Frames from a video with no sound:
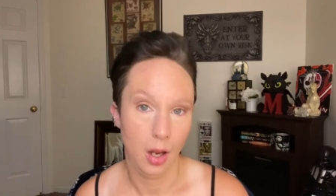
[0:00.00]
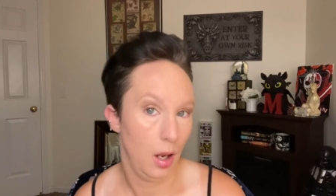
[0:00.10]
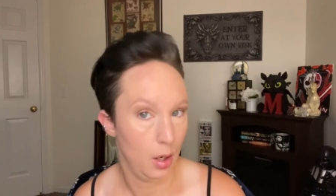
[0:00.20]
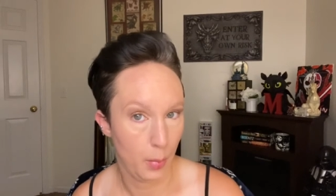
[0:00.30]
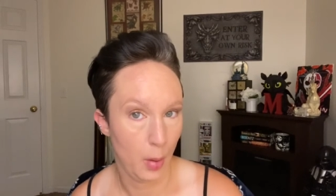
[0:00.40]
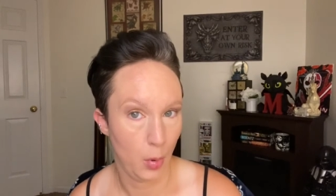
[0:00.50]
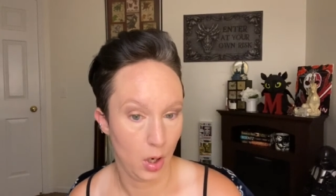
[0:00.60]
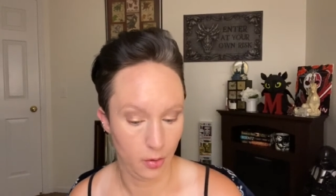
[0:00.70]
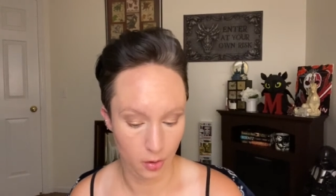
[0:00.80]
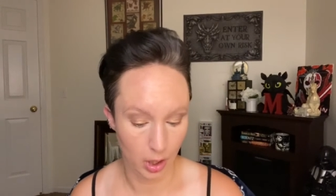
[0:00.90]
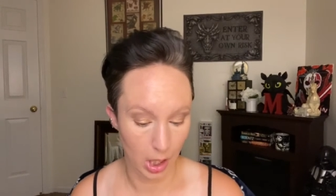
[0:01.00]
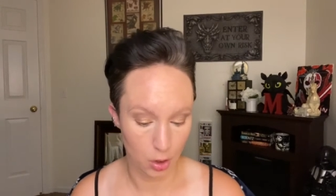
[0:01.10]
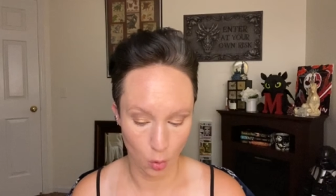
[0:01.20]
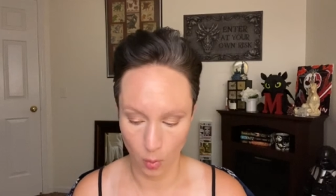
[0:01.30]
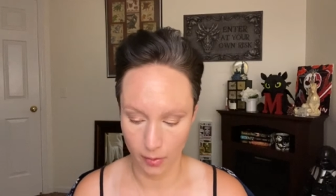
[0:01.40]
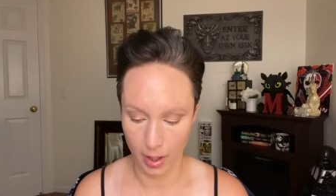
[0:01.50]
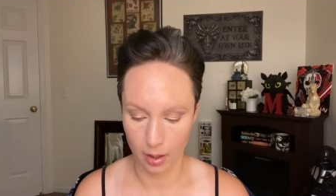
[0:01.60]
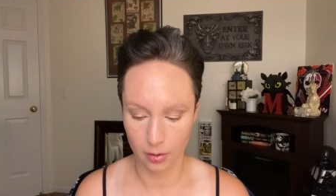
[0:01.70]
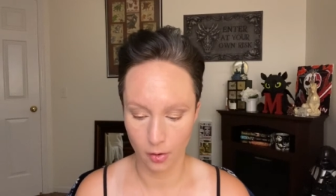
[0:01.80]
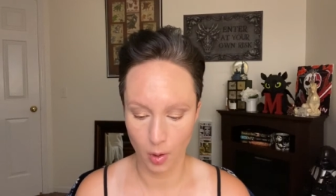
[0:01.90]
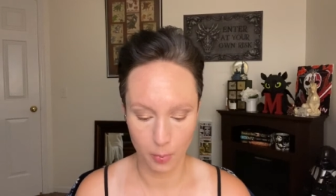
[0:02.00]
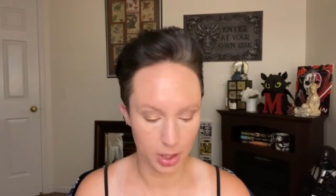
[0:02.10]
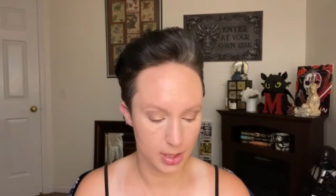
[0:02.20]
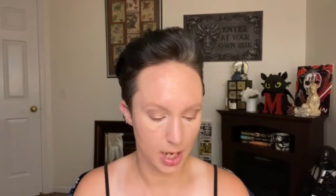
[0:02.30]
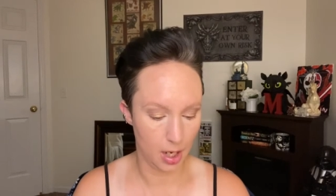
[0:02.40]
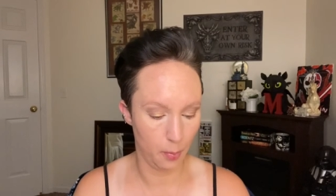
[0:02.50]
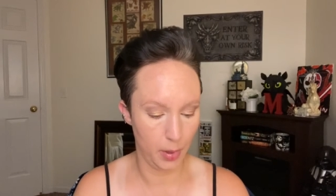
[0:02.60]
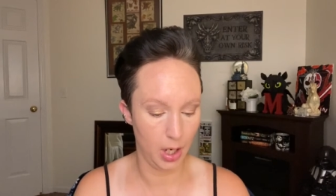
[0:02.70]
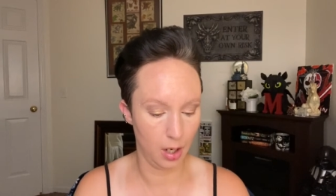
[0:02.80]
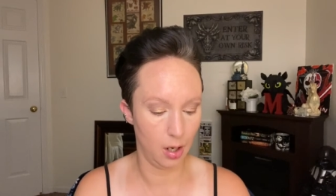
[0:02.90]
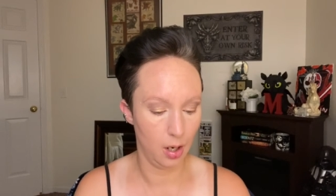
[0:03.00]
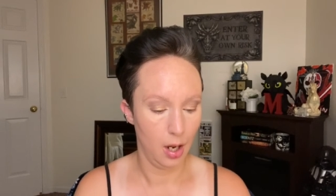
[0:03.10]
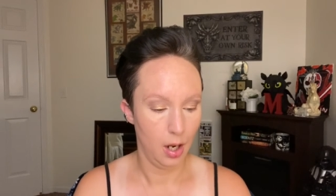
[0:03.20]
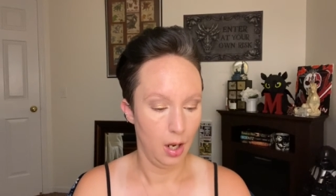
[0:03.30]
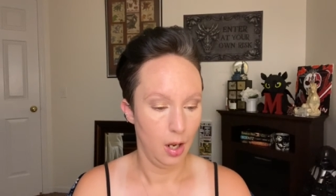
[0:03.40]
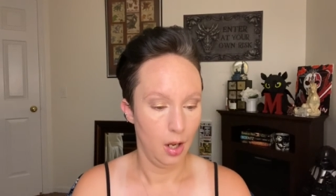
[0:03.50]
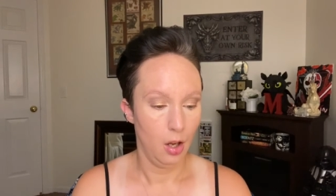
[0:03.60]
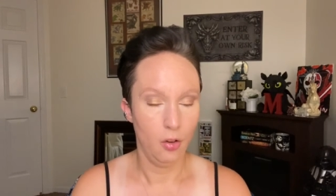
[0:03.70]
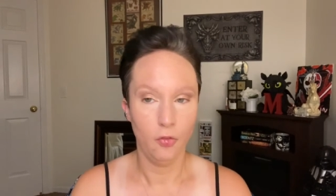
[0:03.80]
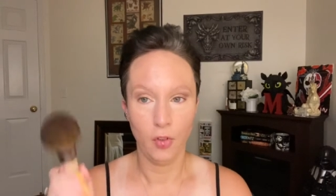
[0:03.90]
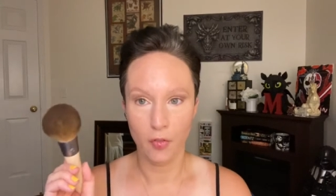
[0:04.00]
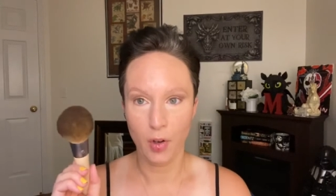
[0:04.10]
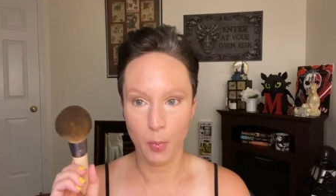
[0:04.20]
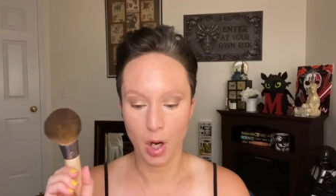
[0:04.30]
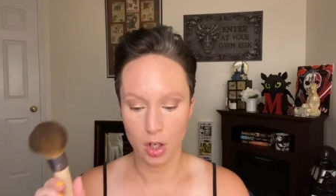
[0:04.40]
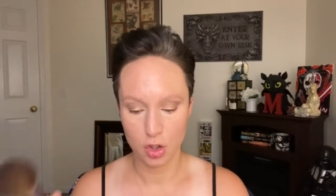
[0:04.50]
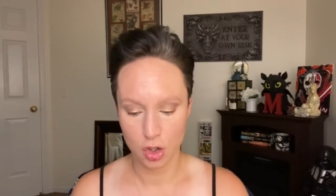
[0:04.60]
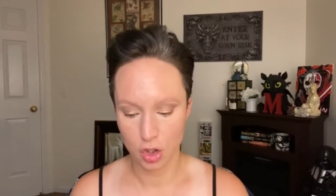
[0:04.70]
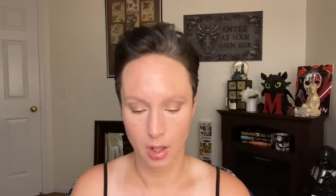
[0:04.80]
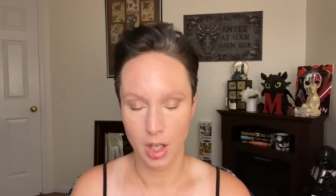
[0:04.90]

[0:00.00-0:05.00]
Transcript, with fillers: in my bronzer and I don't want that. So I'm gonna take a big fluffy brush